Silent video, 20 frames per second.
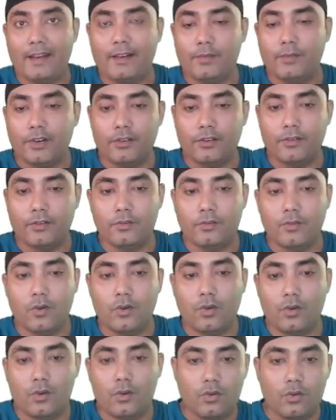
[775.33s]
but you
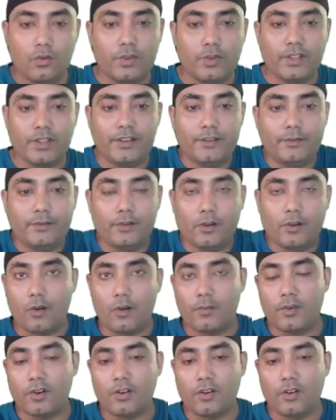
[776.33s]
don't know whether it will convert or